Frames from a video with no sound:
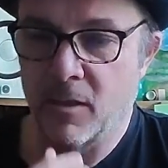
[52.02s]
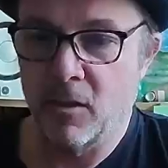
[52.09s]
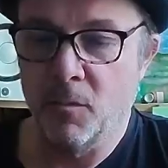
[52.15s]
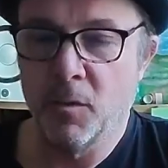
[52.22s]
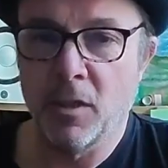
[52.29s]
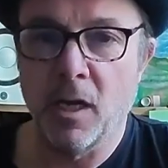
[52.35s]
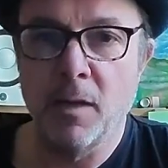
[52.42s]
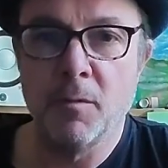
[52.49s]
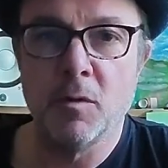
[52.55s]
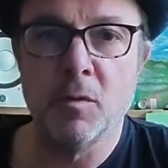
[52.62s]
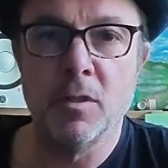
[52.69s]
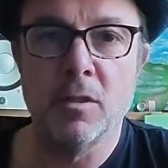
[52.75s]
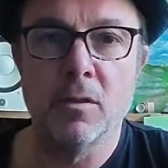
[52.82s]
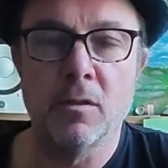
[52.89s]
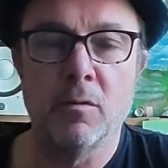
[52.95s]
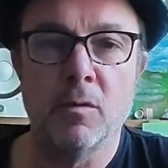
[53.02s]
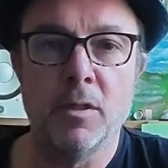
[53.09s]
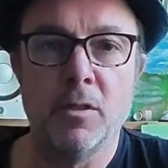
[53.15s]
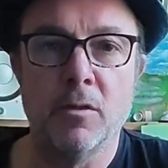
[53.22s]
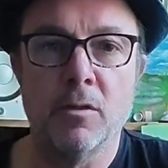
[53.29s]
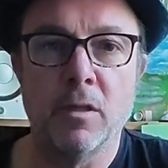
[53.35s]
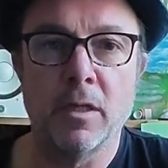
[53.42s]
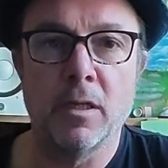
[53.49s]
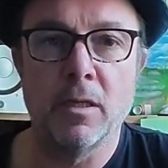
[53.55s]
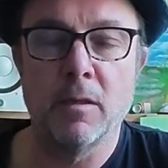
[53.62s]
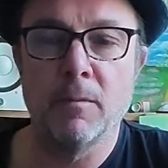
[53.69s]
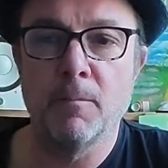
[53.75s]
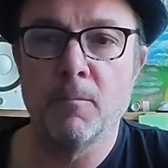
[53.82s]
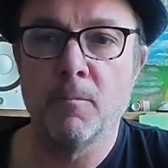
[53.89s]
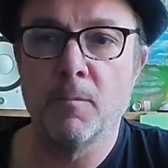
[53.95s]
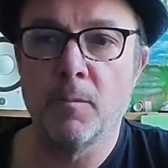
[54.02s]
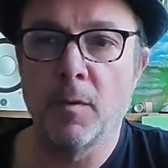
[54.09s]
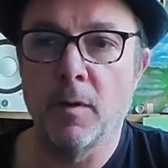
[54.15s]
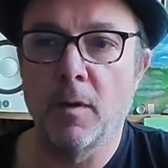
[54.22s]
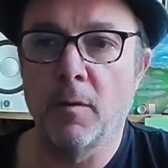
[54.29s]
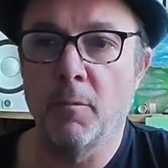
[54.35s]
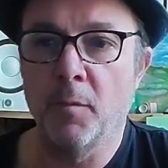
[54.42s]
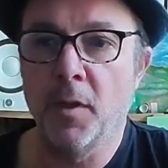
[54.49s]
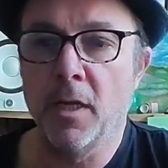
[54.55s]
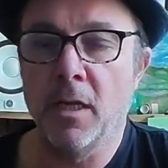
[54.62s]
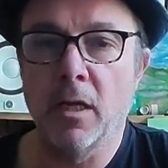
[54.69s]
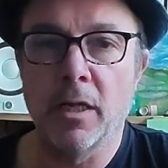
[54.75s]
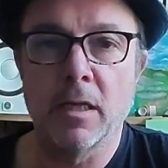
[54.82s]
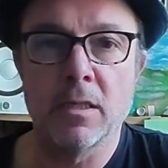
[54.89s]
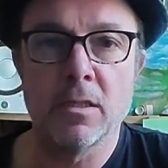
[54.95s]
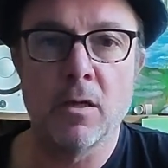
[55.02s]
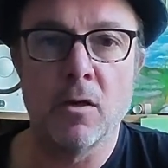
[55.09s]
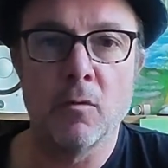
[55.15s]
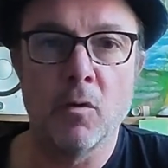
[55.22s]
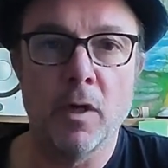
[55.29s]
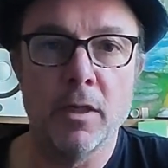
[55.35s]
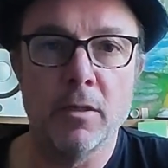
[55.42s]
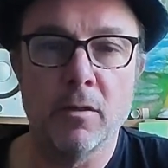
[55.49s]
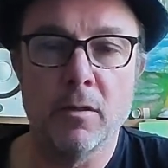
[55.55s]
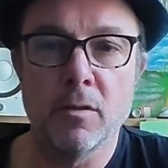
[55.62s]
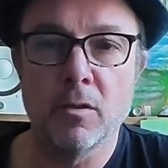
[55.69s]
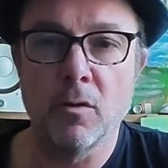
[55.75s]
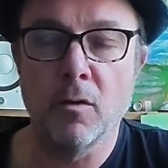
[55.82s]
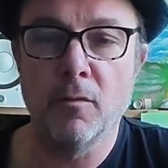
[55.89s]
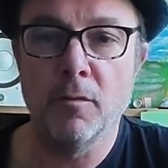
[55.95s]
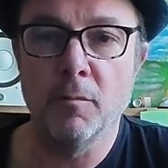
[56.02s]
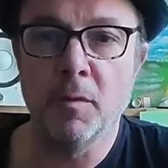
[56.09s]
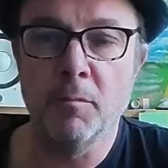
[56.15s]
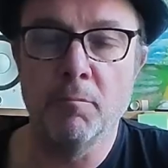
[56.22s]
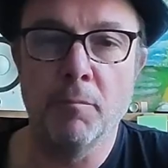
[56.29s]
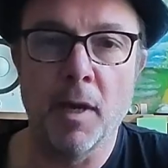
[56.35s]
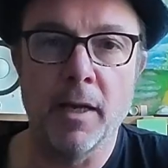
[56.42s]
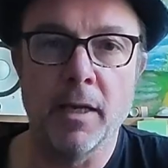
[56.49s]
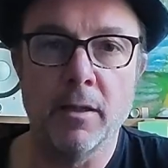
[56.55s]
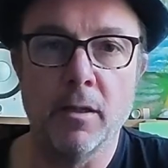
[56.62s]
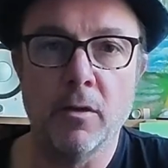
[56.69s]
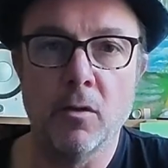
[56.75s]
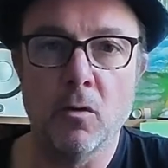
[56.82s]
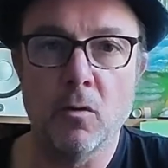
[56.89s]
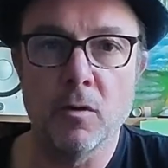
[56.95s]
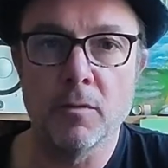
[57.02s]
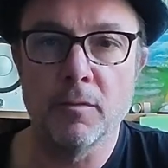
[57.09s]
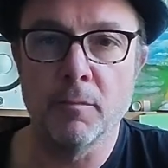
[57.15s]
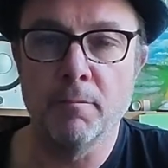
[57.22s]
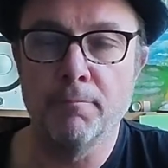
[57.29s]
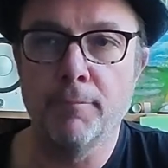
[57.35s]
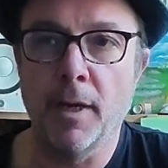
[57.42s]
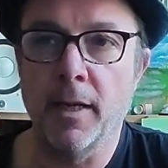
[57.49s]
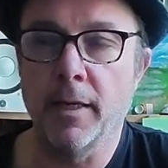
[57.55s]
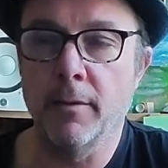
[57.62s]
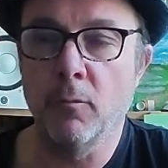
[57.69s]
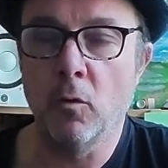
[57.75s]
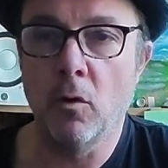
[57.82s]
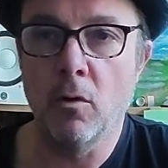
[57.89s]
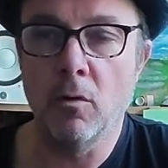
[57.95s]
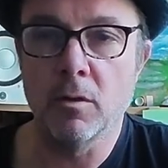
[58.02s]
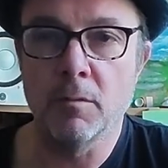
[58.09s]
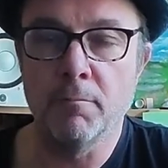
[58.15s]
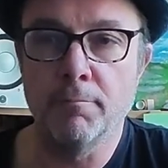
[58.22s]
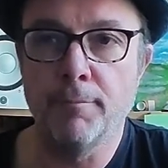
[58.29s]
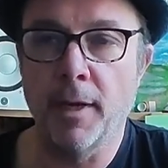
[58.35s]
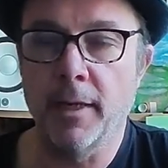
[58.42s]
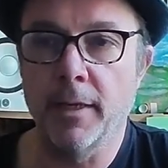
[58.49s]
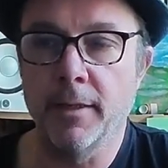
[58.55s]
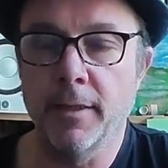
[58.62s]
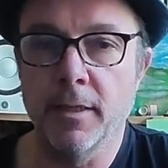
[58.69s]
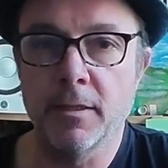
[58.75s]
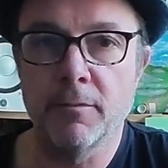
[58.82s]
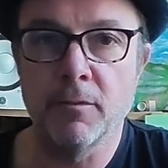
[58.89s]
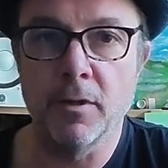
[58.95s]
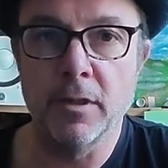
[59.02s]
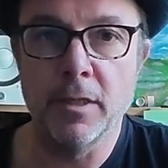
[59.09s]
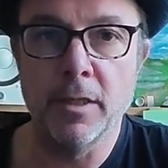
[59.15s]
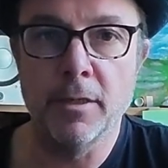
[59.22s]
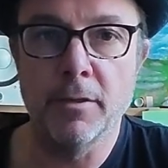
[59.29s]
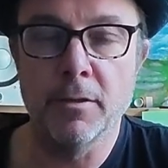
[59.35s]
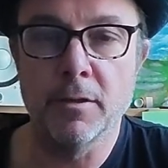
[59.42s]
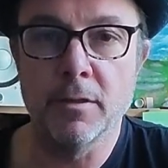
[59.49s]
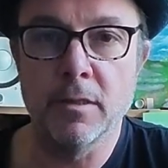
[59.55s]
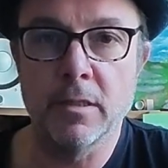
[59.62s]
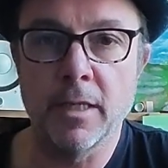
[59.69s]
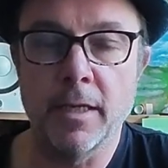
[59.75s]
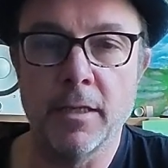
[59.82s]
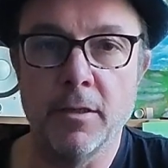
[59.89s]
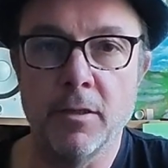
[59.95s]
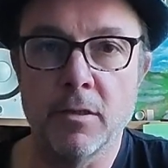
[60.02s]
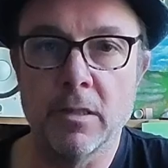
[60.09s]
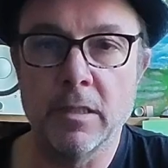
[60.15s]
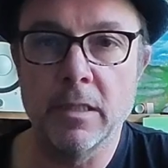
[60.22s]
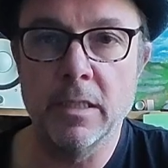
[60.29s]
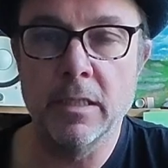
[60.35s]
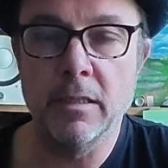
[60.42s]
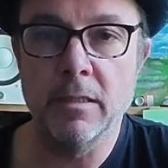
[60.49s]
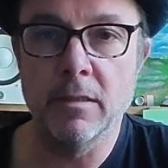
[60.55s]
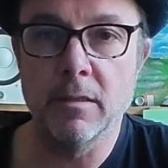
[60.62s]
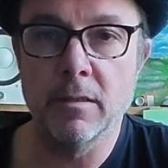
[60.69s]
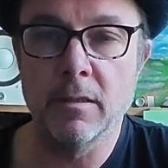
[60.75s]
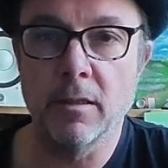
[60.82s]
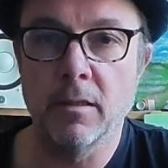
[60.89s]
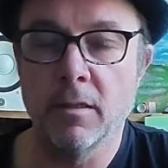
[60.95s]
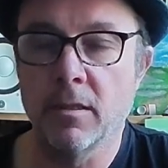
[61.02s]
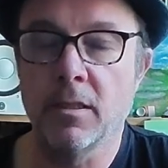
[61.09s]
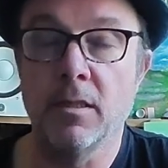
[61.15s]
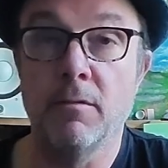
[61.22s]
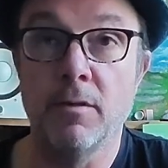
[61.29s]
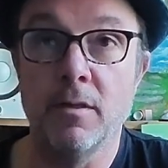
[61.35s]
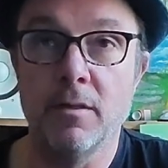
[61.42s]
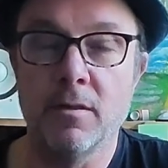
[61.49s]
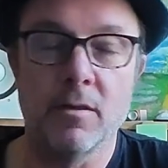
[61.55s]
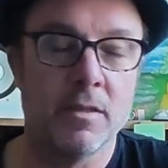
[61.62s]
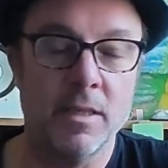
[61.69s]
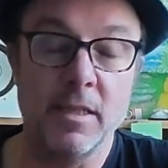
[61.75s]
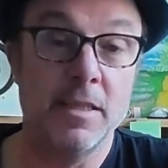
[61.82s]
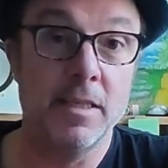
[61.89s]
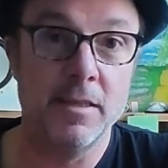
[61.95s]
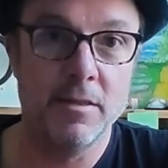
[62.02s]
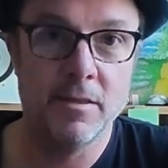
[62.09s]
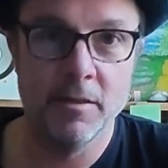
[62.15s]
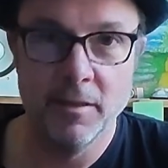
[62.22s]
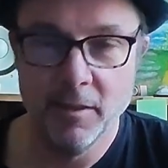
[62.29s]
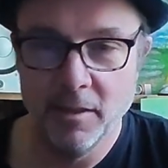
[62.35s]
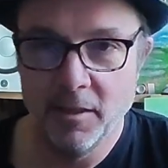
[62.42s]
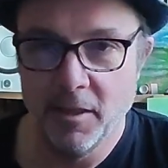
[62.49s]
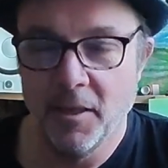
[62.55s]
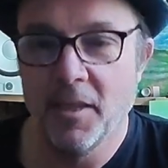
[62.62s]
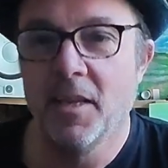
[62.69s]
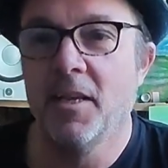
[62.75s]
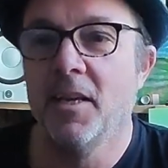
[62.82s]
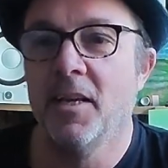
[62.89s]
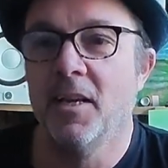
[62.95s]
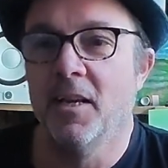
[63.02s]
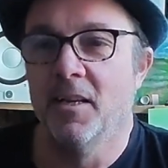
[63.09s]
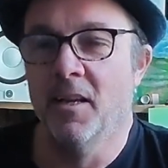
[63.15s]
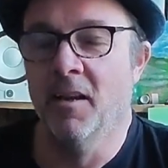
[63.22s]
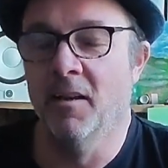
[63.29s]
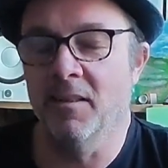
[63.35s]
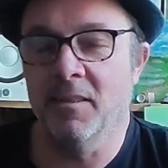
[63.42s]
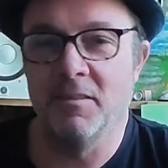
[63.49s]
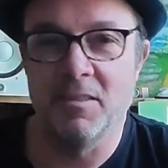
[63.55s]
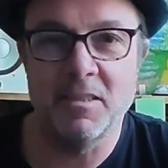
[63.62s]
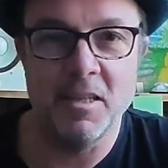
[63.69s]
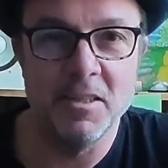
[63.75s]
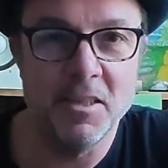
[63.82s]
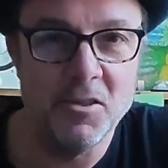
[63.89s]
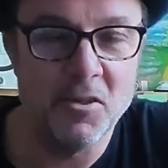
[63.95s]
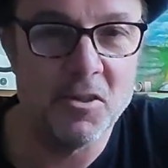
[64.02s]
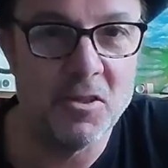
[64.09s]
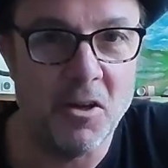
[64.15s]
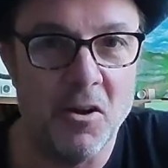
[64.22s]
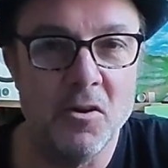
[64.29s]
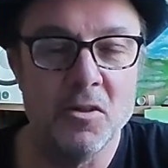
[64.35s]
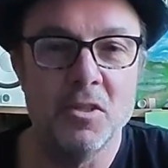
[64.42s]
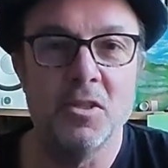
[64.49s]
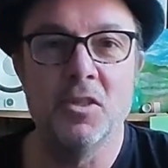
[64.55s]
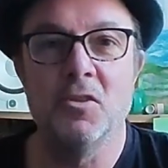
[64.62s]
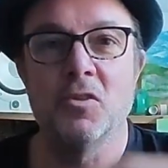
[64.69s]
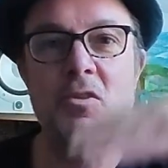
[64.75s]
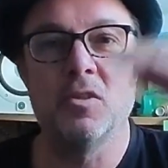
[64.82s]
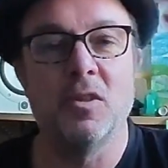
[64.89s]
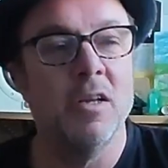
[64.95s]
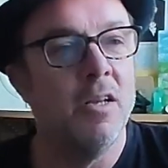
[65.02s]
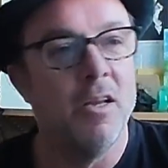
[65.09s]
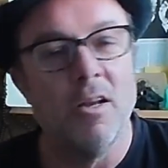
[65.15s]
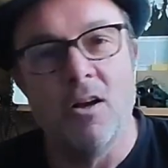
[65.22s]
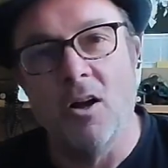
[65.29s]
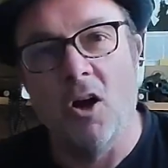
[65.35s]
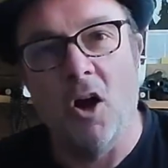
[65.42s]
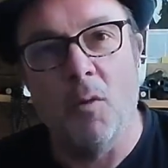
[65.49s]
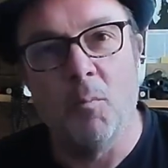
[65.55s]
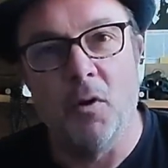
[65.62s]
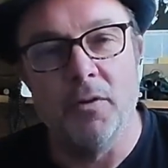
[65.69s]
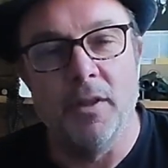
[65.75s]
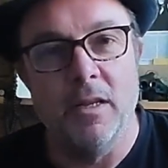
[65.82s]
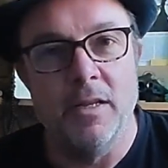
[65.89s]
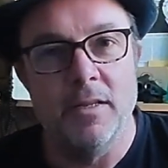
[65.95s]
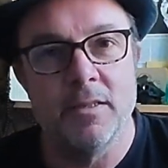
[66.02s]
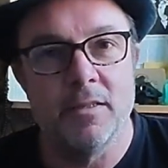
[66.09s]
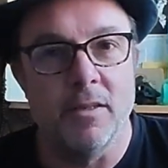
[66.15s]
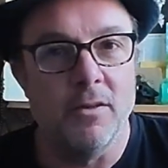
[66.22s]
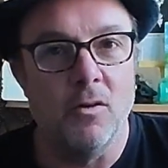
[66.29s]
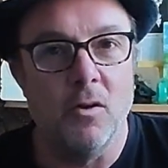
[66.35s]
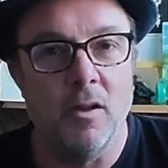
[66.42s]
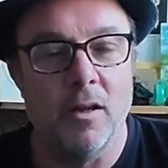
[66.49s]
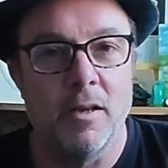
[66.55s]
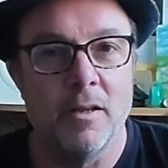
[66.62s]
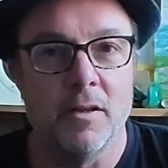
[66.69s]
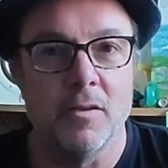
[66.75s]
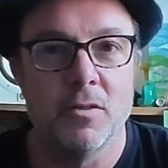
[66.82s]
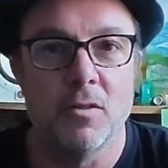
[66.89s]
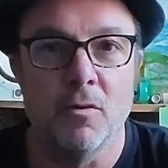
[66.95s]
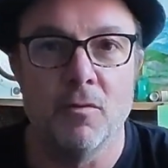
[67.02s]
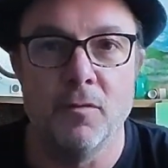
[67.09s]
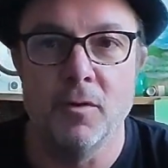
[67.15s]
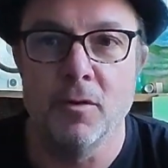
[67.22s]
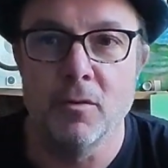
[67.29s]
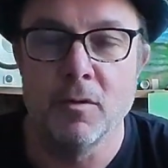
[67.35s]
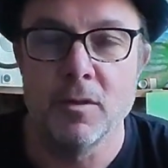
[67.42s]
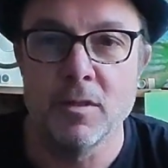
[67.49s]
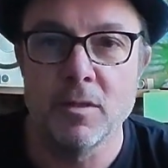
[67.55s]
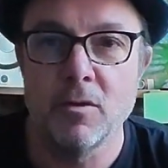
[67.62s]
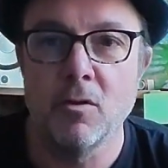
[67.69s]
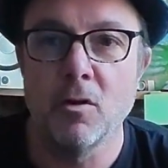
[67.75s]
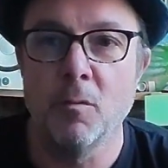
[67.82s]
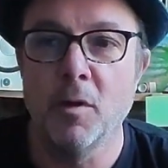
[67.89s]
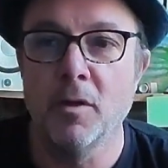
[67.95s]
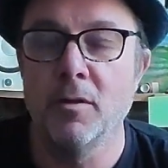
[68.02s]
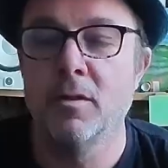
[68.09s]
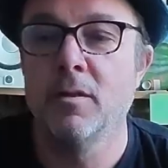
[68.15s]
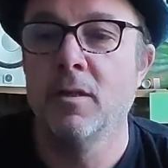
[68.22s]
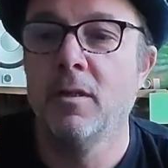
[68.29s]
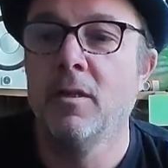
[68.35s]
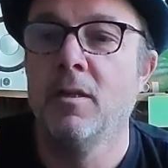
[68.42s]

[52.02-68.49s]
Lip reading: sometimes when you're like me, like a songwriter and stuff, and been banging the doors from banging walls and banging this for years and sending CDs and CDs and sending your songs, and you just hop on the list and all that kind of stuff, because it's all about